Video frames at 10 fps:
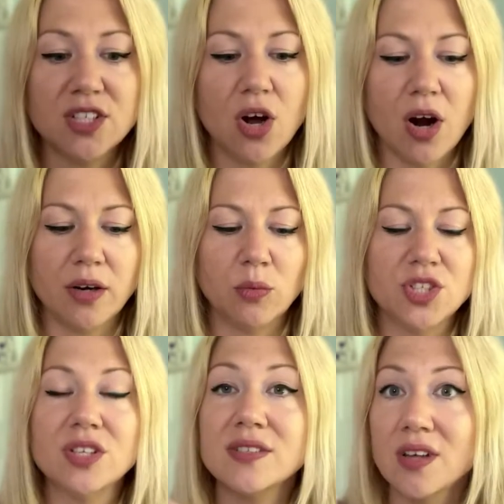yarn,
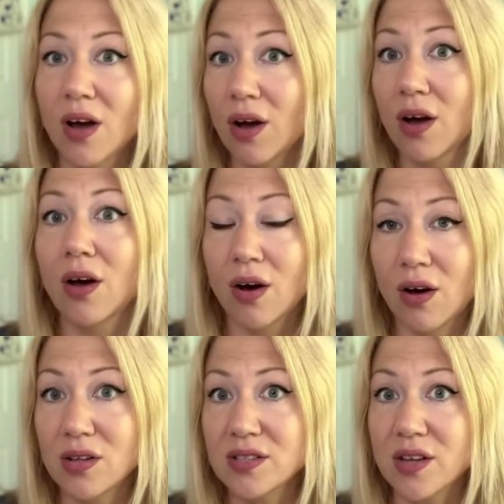which is
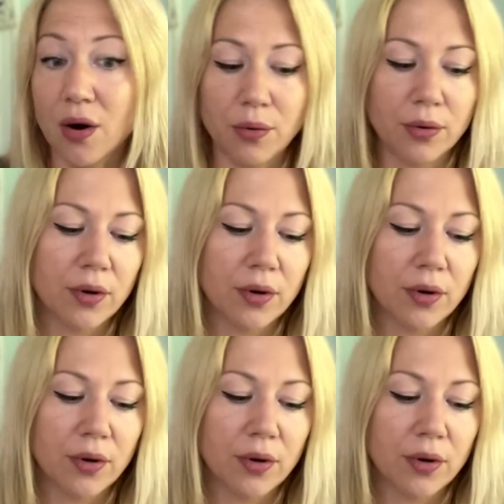also,